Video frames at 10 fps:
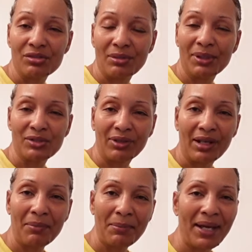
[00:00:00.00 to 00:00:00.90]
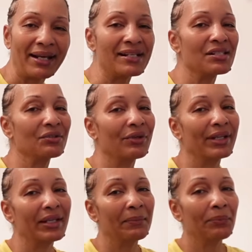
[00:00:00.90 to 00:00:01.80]
so much for coming back. I so
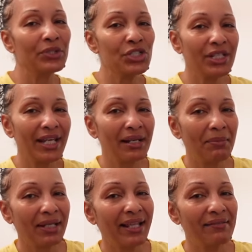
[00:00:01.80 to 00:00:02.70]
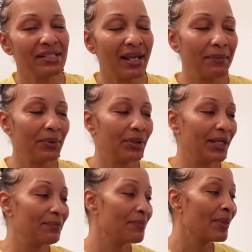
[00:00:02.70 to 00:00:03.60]
greatly appreciate it, my lifestyle
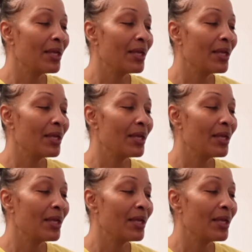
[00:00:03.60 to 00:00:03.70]
beauty.